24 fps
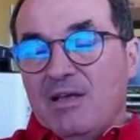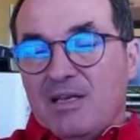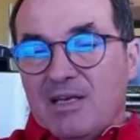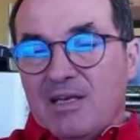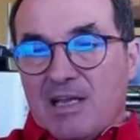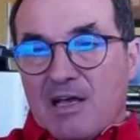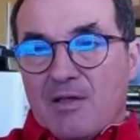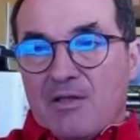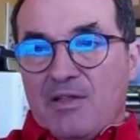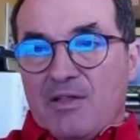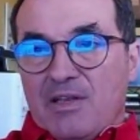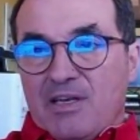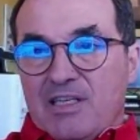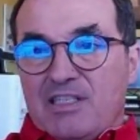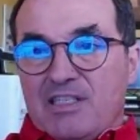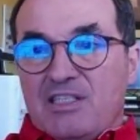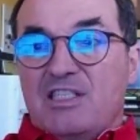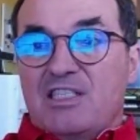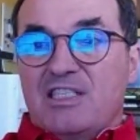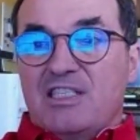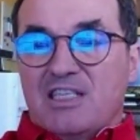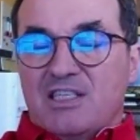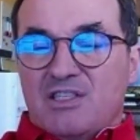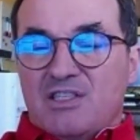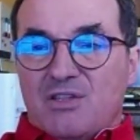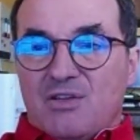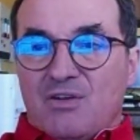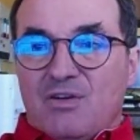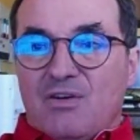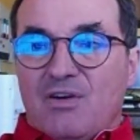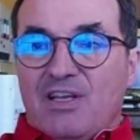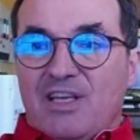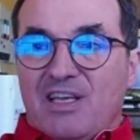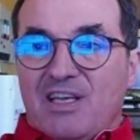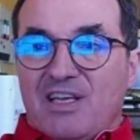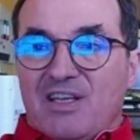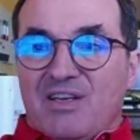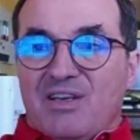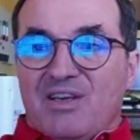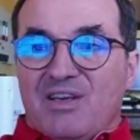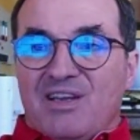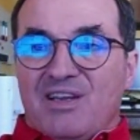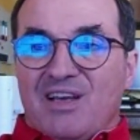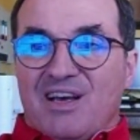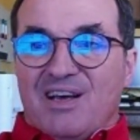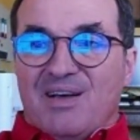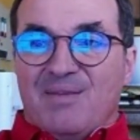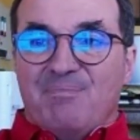now that it's 6:30
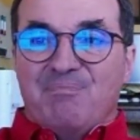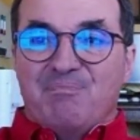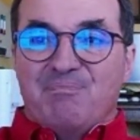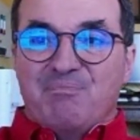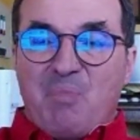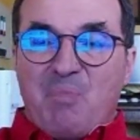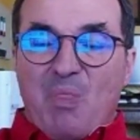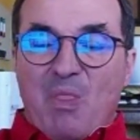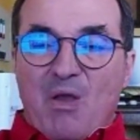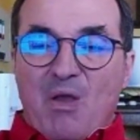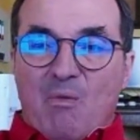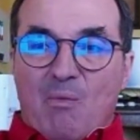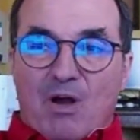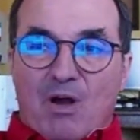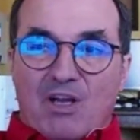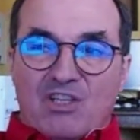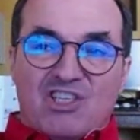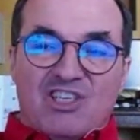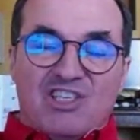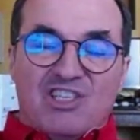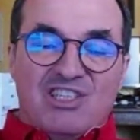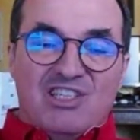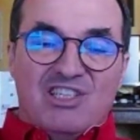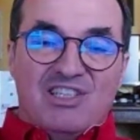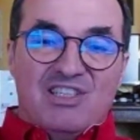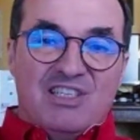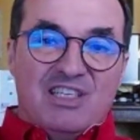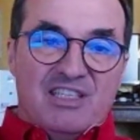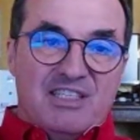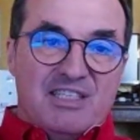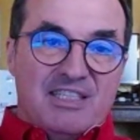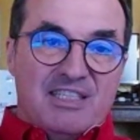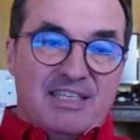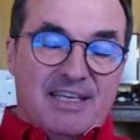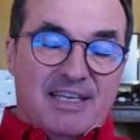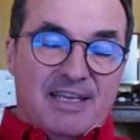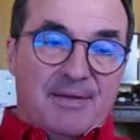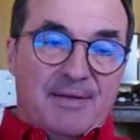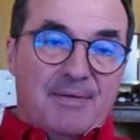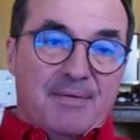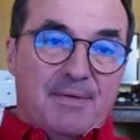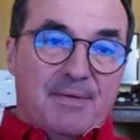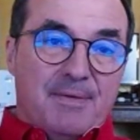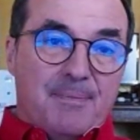in Washington, D.C.